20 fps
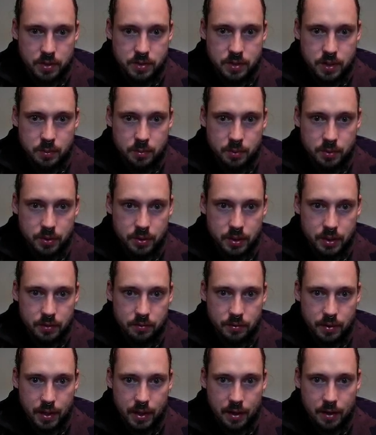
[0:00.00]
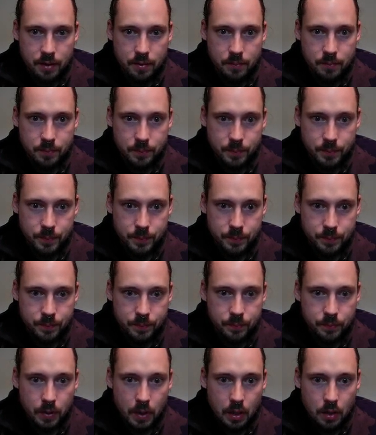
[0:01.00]
I believe, yeah.
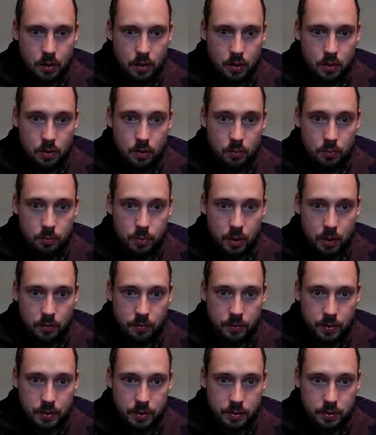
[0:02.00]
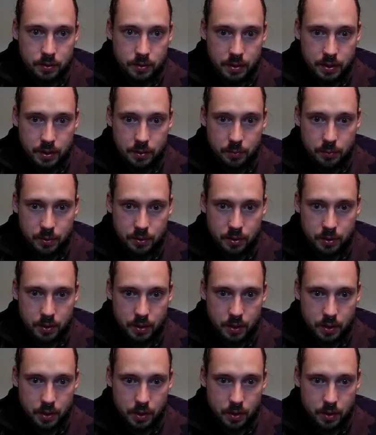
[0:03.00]
Perfect. Lead with
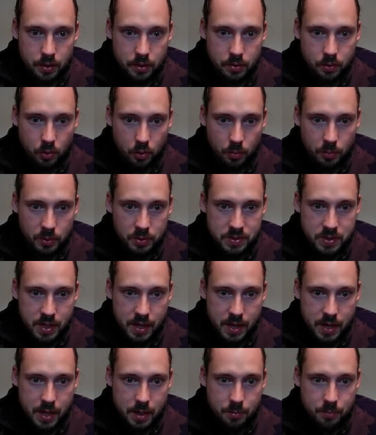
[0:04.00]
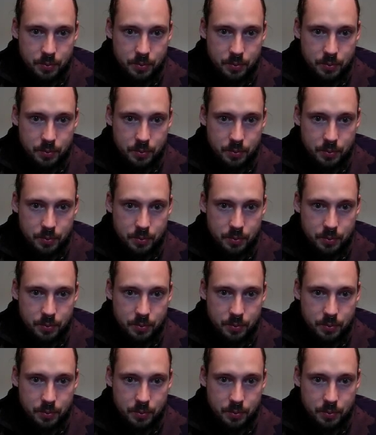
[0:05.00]
the normal type.